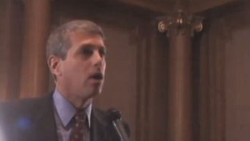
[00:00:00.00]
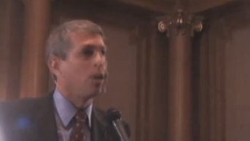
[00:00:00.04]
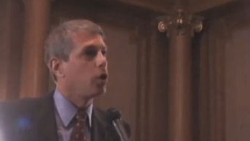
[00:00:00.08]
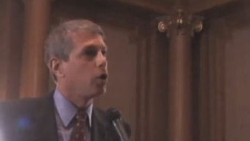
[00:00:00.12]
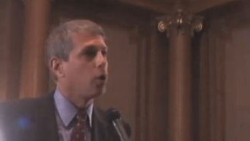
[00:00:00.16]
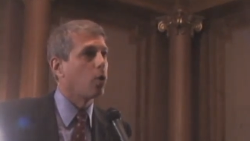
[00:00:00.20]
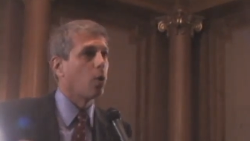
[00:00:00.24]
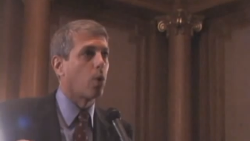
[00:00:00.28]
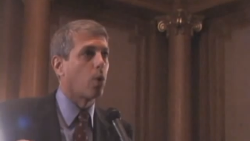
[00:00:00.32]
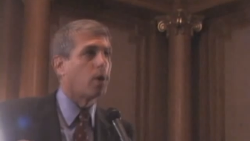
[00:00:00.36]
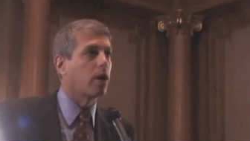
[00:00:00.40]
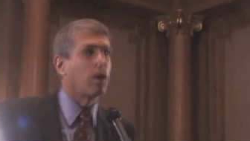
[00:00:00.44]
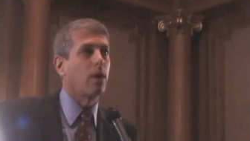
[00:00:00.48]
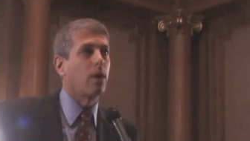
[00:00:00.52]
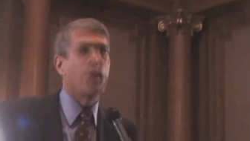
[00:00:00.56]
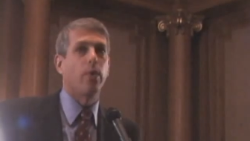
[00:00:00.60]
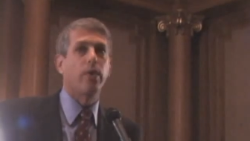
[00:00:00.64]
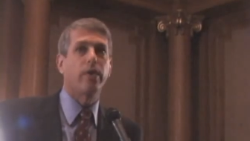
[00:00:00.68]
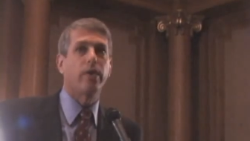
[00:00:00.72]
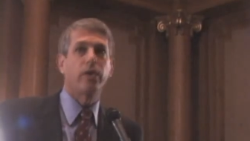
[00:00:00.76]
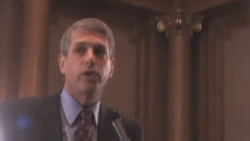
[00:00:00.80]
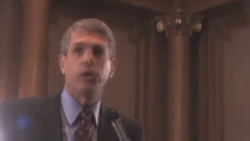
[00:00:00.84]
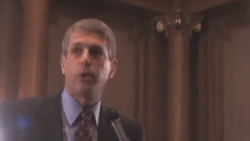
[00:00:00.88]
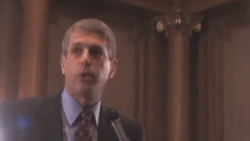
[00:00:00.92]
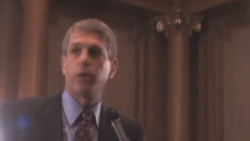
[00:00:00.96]
you're working
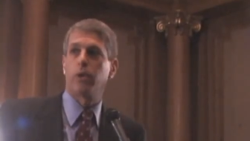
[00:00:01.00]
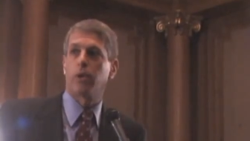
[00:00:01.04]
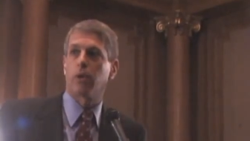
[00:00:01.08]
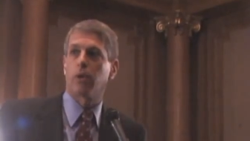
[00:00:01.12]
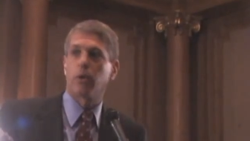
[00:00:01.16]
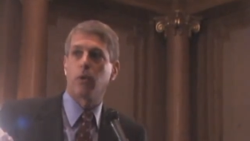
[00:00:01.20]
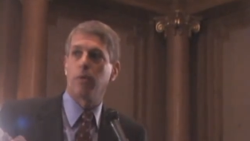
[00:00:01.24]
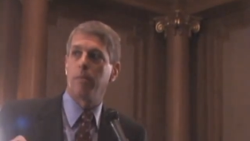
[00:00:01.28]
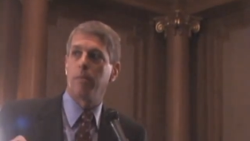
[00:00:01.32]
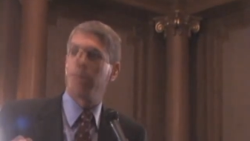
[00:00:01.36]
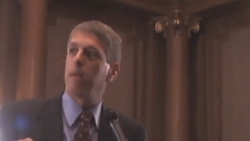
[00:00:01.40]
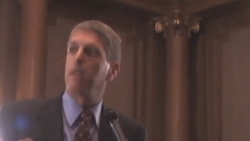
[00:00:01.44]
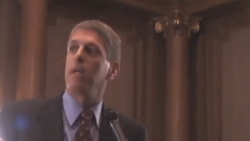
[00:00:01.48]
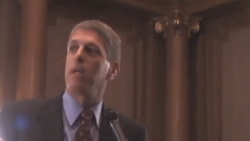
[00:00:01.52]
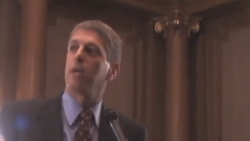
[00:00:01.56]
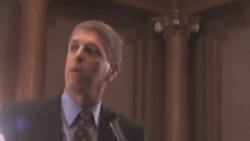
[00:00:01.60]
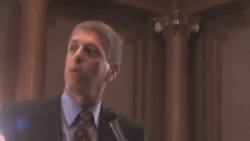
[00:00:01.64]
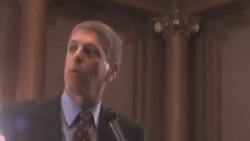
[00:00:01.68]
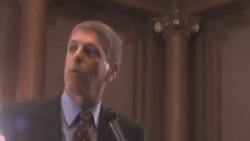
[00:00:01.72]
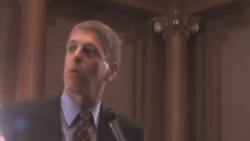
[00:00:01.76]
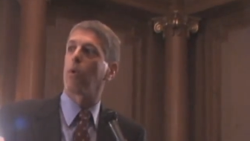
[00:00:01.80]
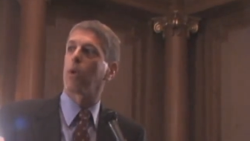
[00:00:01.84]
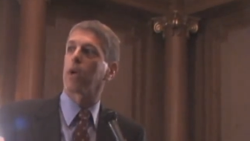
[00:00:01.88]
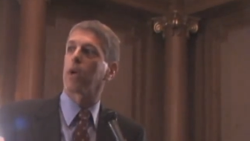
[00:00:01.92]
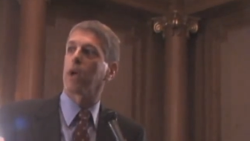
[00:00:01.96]
with a tutor who may
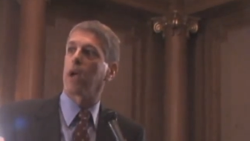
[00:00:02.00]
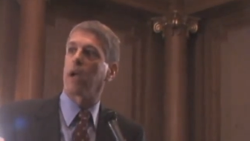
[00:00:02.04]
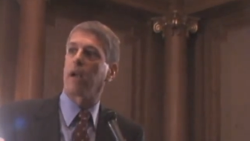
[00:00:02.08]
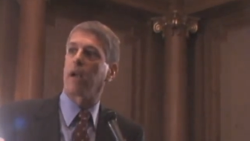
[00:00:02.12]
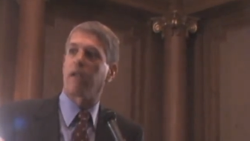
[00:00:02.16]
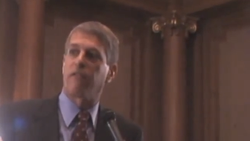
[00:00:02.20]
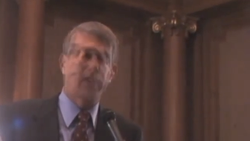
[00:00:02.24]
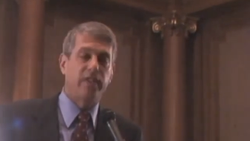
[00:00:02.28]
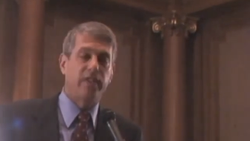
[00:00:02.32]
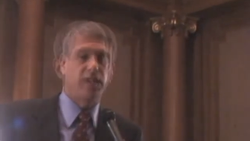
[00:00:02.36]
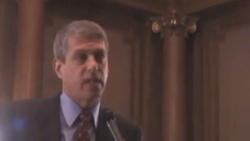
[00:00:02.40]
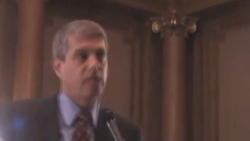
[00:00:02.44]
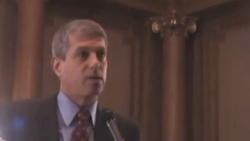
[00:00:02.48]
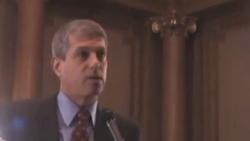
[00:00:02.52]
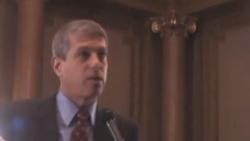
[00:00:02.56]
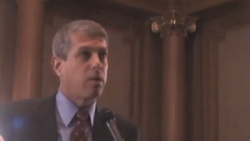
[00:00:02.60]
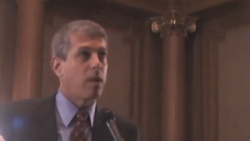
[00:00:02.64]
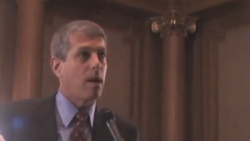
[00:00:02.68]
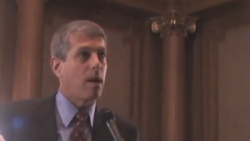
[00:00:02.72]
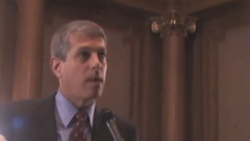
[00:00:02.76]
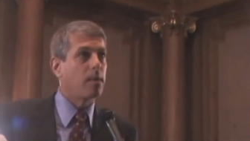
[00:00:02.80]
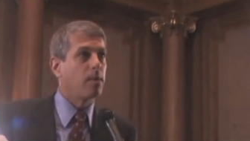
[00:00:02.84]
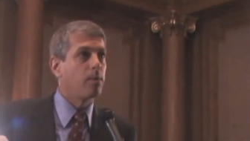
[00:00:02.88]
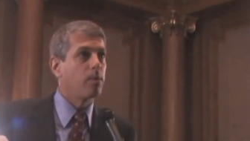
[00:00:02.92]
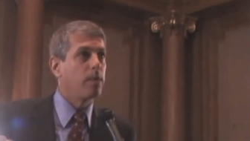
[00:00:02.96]
be working on a physics
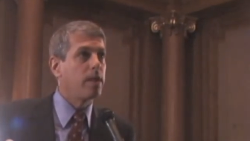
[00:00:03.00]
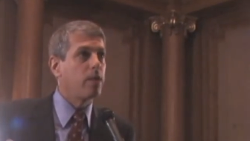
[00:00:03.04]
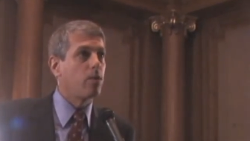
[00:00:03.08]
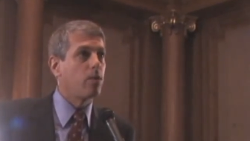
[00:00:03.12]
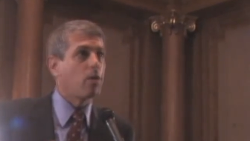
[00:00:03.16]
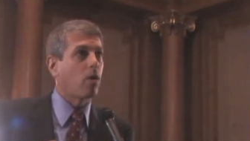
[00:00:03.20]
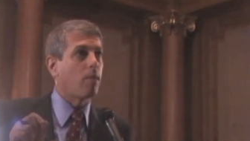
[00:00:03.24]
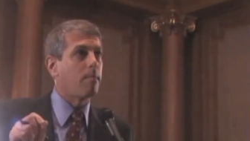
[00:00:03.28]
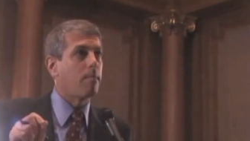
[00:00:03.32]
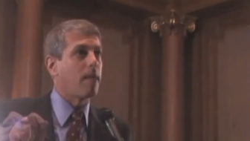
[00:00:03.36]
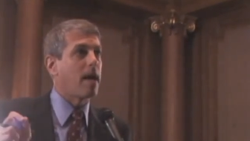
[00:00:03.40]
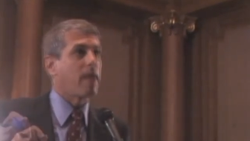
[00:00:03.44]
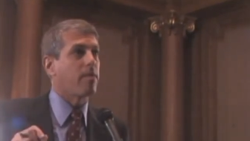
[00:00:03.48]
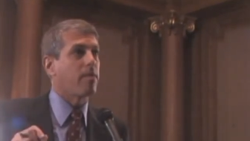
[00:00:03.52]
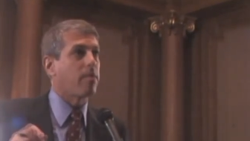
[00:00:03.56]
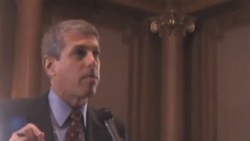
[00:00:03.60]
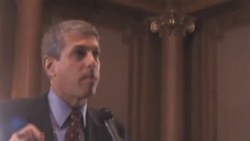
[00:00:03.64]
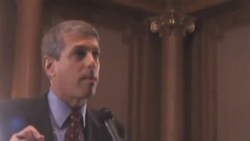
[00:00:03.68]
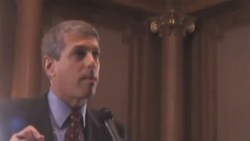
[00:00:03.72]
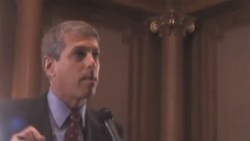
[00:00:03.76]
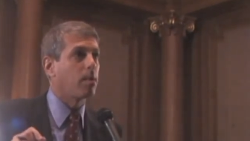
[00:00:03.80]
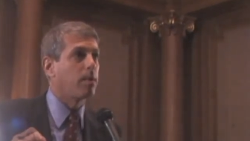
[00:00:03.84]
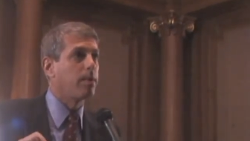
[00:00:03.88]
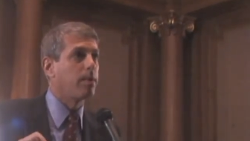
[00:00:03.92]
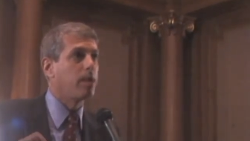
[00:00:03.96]
problem with you or a math
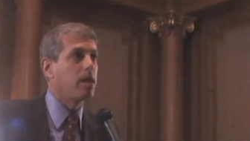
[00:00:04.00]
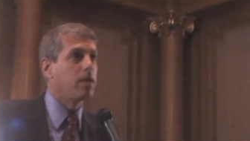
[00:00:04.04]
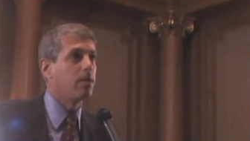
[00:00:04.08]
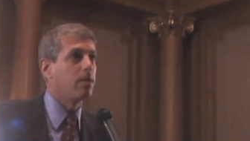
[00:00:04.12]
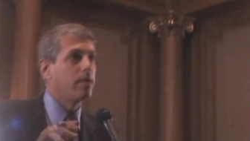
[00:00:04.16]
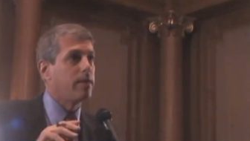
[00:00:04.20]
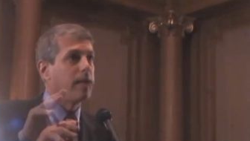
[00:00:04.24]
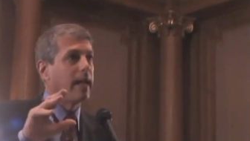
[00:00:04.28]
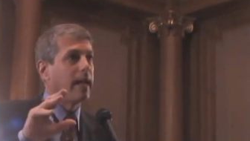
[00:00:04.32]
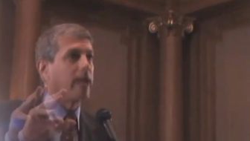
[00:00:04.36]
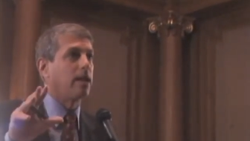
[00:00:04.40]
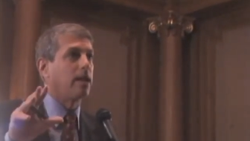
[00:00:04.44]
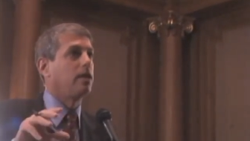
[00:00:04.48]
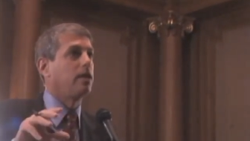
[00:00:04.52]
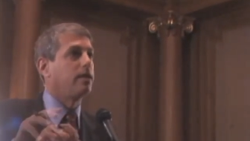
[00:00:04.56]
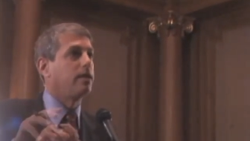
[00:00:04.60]
problem with you, and they can